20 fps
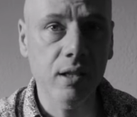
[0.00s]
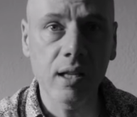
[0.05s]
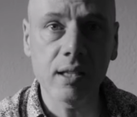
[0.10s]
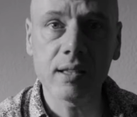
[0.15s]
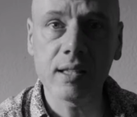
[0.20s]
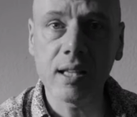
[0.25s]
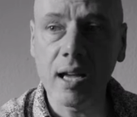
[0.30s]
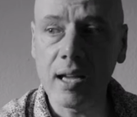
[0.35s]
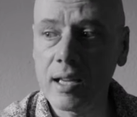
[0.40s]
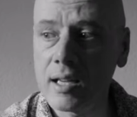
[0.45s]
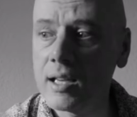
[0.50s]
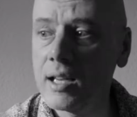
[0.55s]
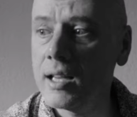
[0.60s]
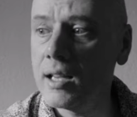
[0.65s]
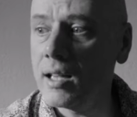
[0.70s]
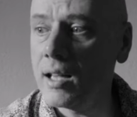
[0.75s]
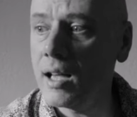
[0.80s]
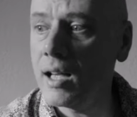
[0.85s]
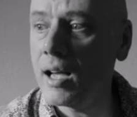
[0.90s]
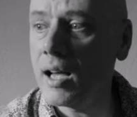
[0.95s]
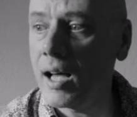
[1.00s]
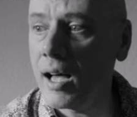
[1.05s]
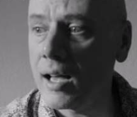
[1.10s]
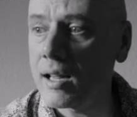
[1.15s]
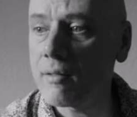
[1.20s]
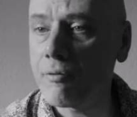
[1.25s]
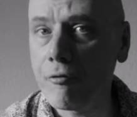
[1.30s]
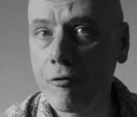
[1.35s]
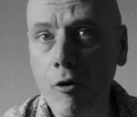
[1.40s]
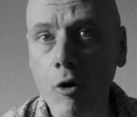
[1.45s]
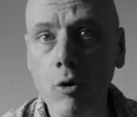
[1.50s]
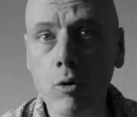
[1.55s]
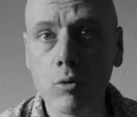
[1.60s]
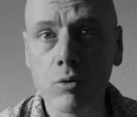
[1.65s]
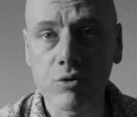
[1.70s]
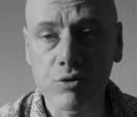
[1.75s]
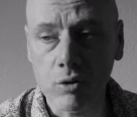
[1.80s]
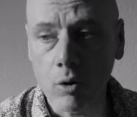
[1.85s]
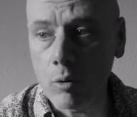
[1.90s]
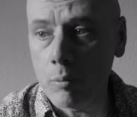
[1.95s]
that I are
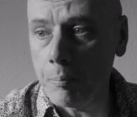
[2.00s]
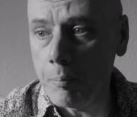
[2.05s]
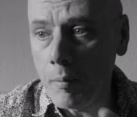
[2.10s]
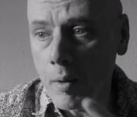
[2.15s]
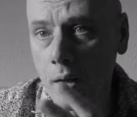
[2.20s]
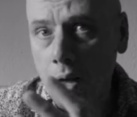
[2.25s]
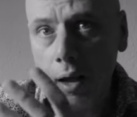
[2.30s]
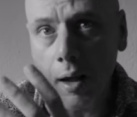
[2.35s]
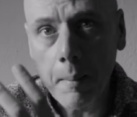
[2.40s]
focused on